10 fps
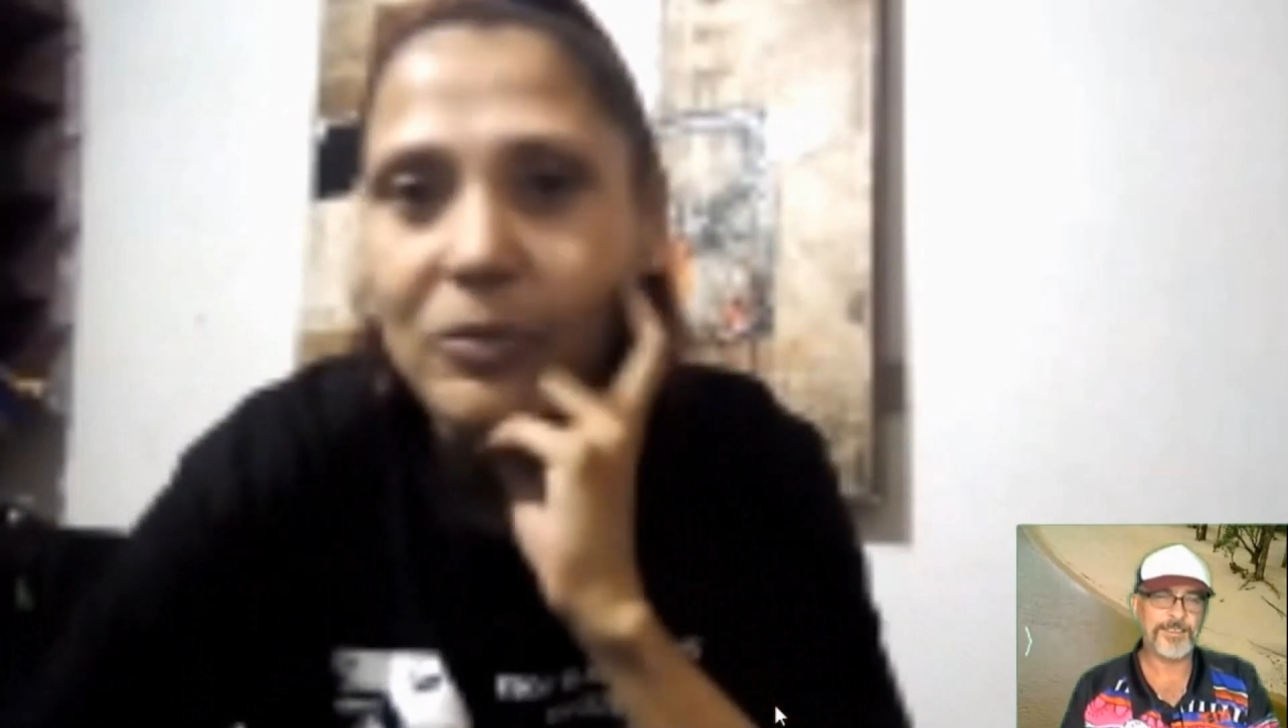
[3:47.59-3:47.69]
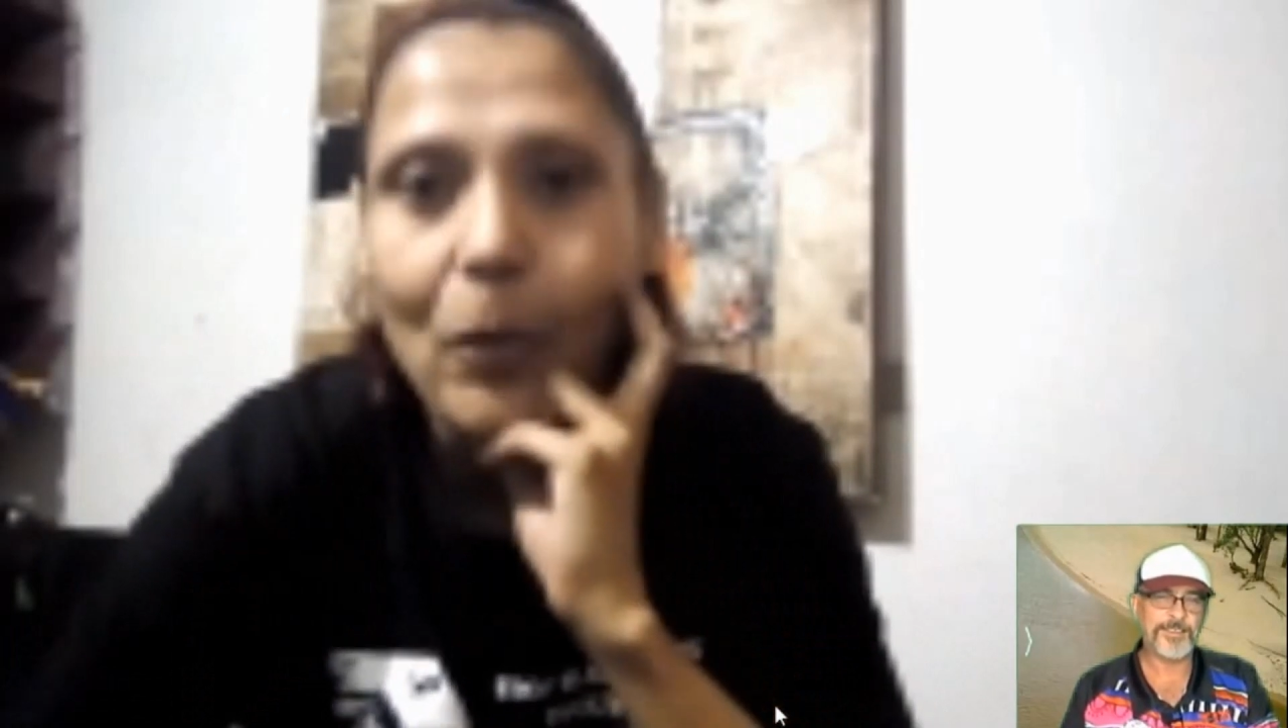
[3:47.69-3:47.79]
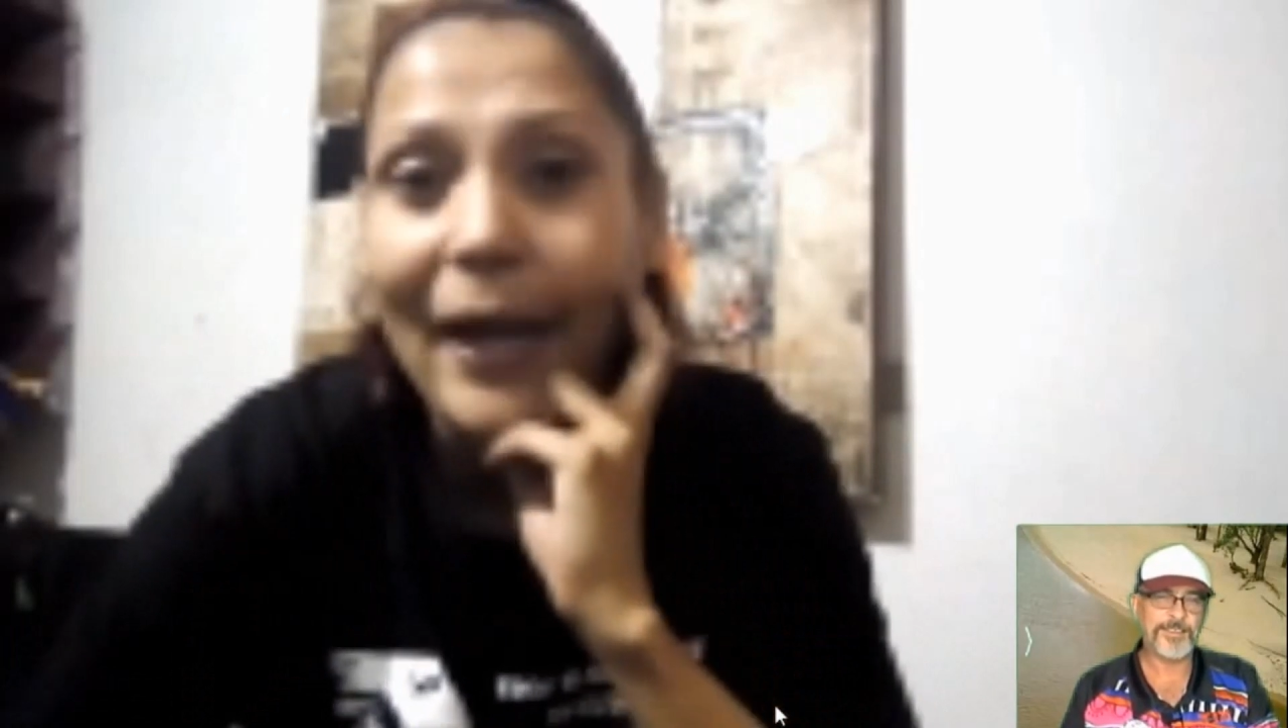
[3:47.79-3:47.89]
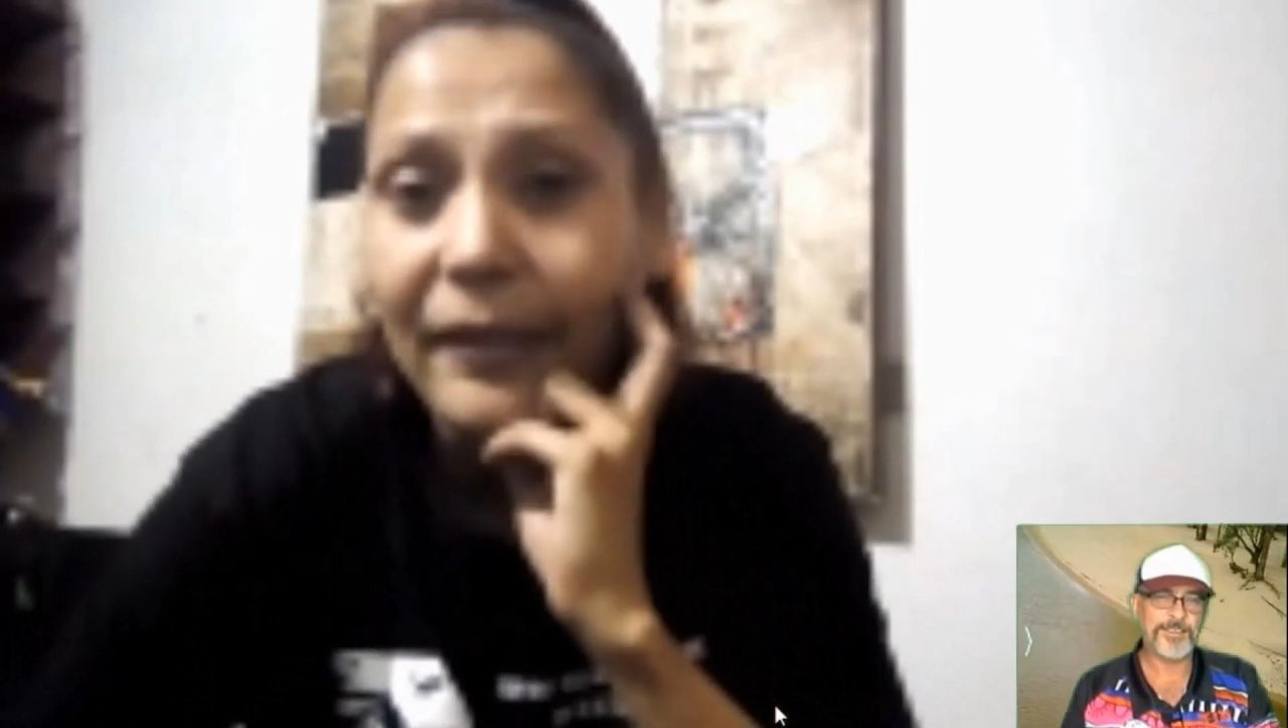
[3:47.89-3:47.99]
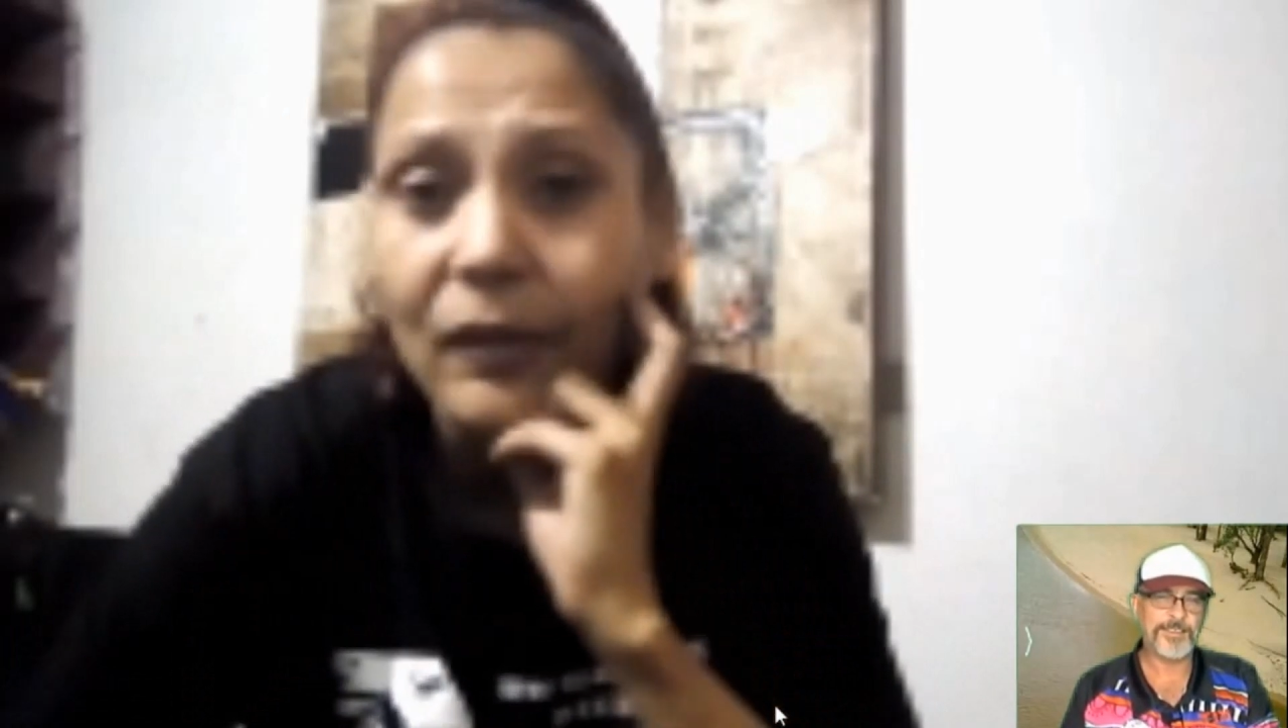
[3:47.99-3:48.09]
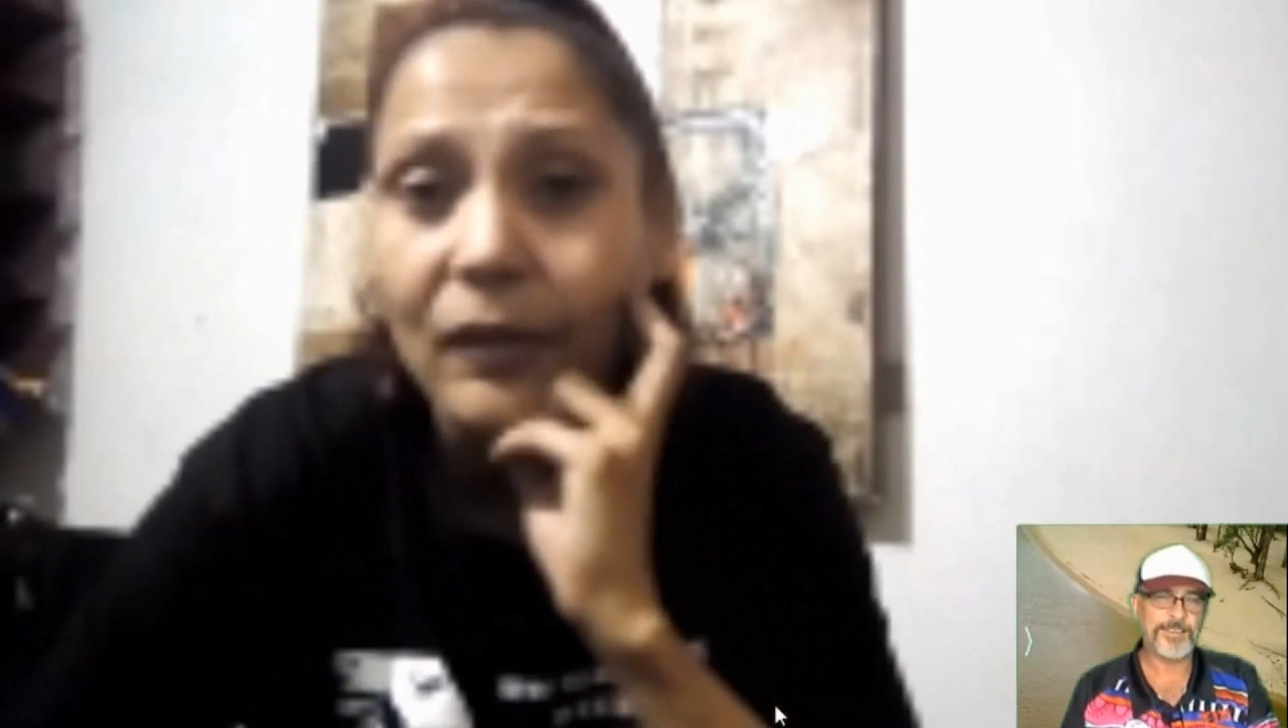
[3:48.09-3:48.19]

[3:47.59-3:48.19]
waiting